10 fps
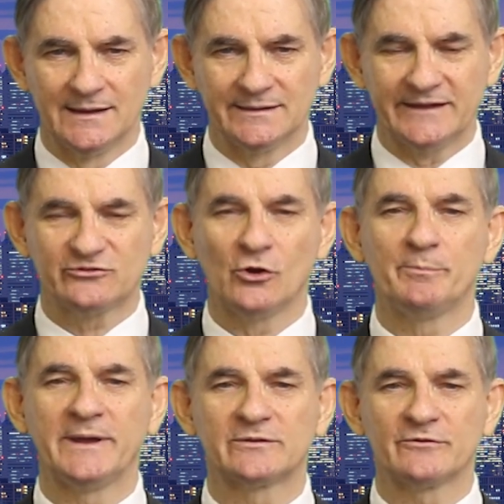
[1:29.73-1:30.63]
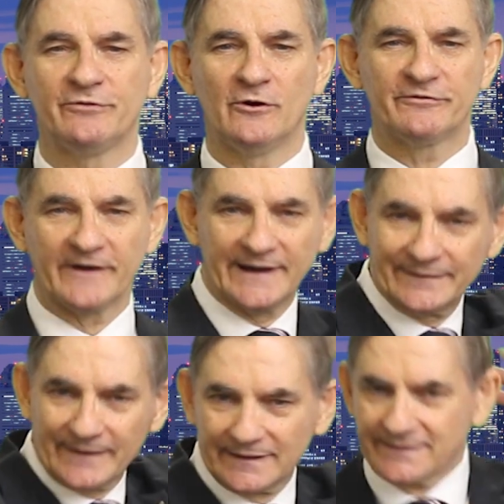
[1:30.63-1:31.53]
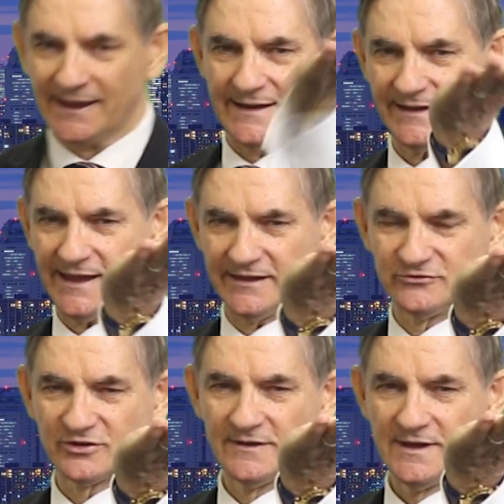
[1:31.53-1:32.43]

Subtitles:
Let's all be at the forefront, at the cutting edge